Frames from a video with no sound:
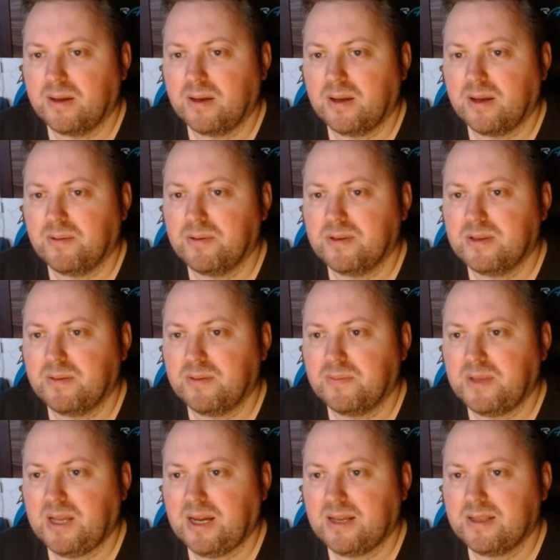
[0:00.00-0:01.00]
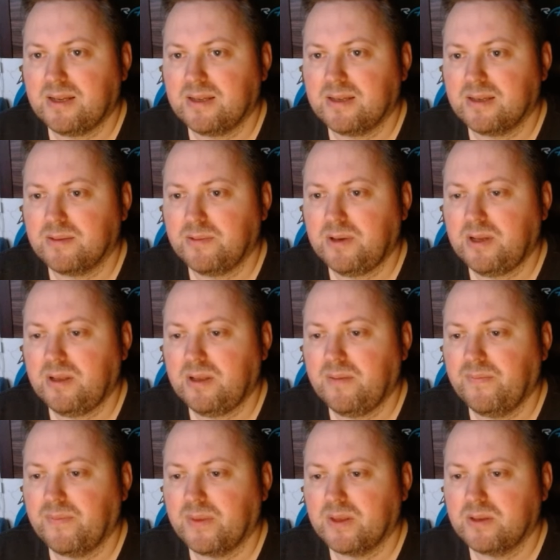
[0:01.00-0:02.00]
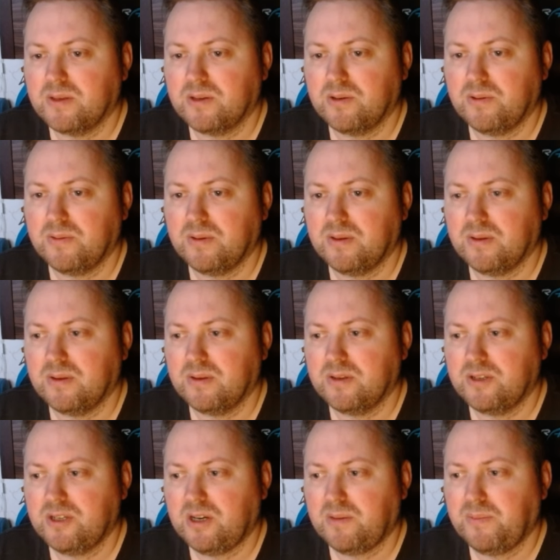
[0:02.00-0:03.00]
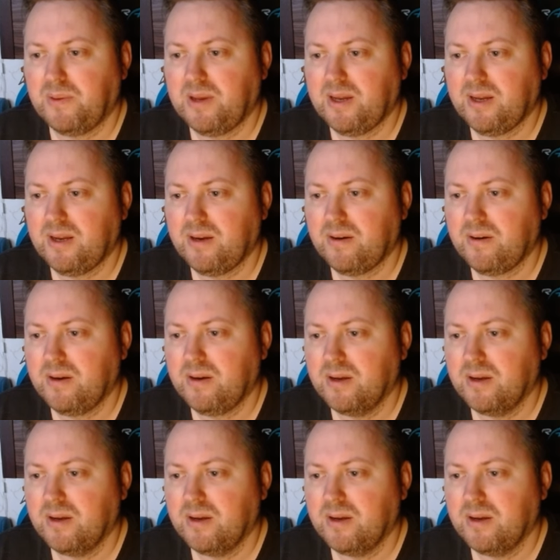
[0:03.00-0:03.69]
and with some tactics as well. So sharp play here.